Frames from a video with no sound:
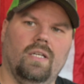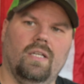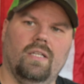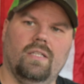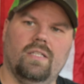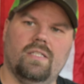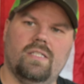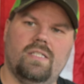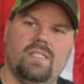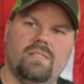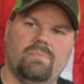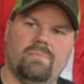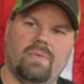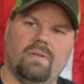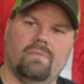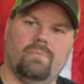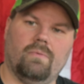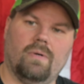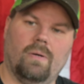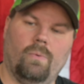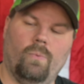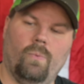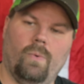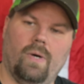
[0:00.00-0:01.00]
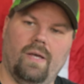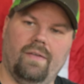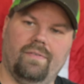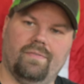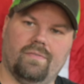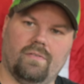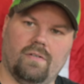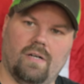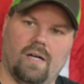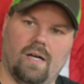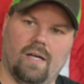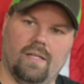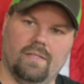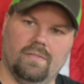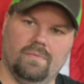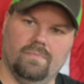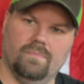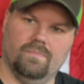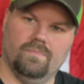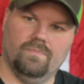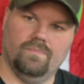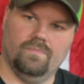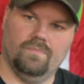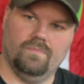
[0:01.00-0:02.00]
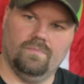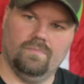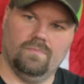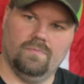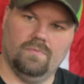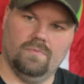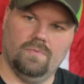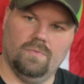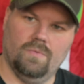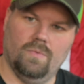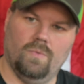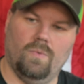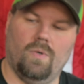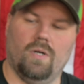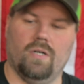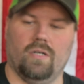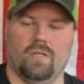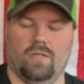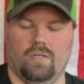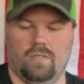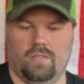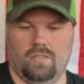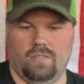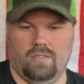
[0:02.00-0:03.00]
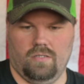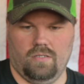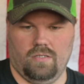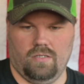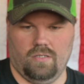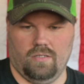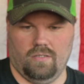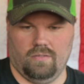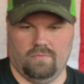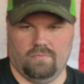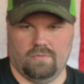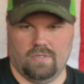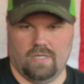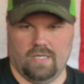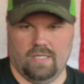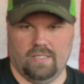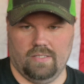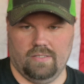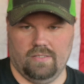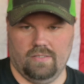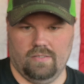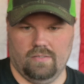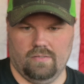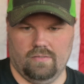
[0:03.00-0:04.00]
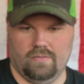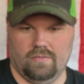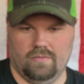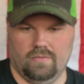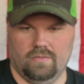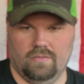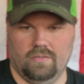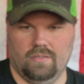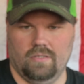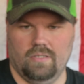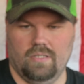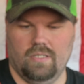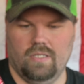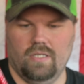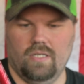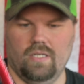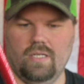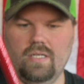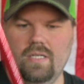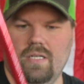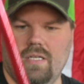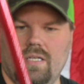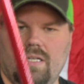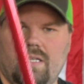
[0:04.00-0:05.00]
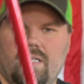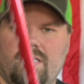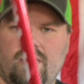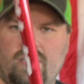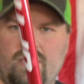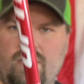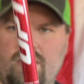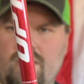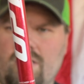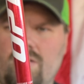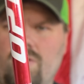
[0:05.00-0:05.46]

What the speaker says: This is my wife's rod, one of her rods. This is a